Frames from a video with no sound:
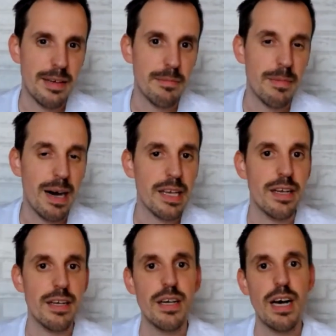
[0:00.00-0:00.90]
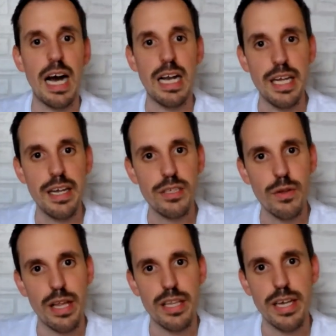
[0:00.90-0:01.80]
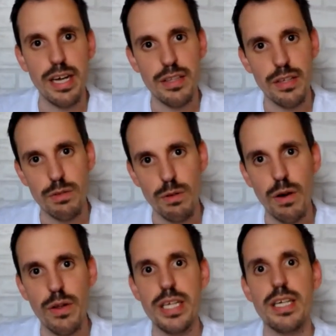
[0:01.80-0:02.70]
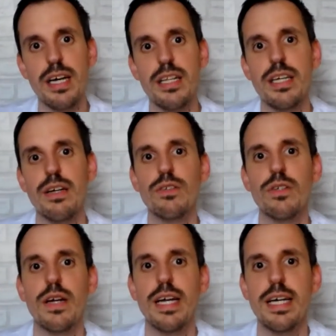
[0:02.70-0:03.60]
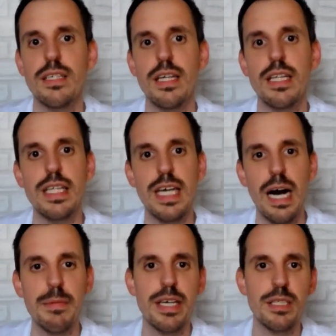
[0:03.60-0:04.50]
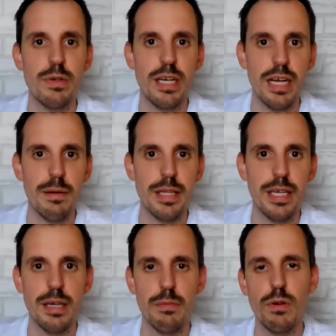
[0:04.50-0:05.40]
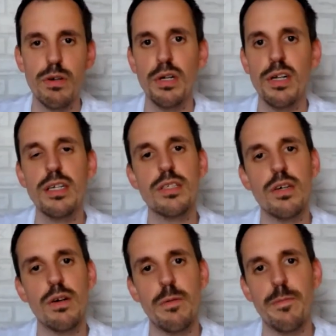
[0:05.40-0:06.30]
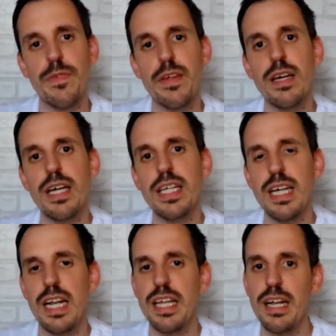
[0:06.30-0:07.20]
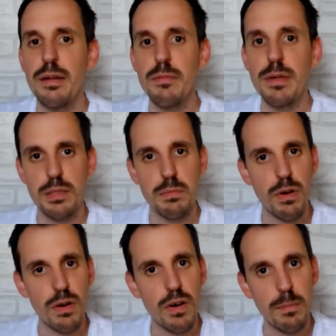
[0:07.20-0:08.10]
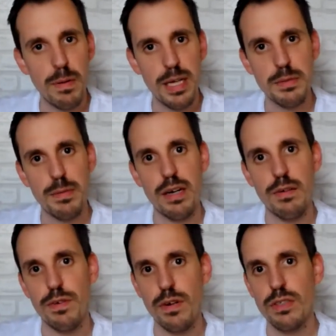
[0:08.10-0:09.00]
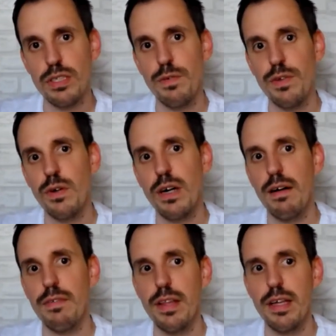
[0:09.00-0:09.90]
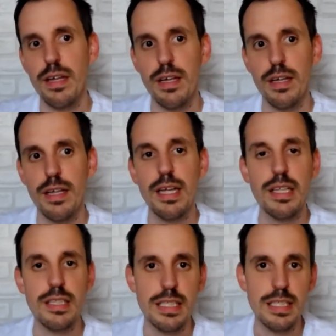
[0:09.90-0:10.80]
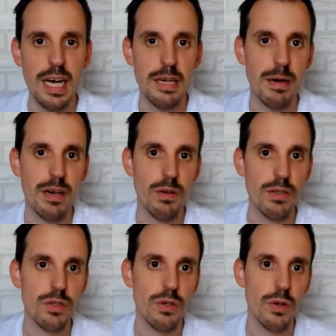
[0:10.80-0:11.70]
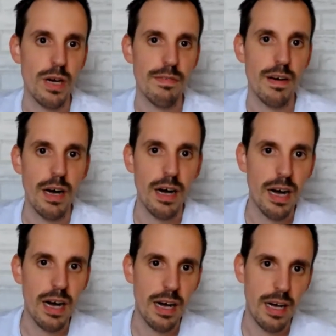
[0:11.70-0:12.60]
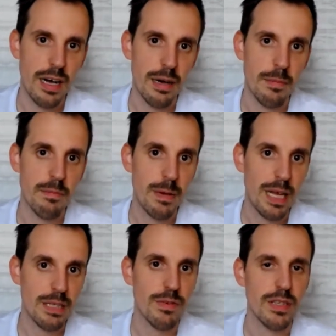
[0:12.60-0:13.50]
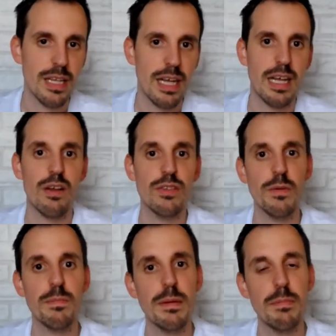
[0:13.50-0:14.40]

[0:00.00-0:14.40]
buyer a link so that they can download it, and they also get the updates when I update the book. So it's a little bit more complex, but of course, if you have the time and also you have a platform that a lot of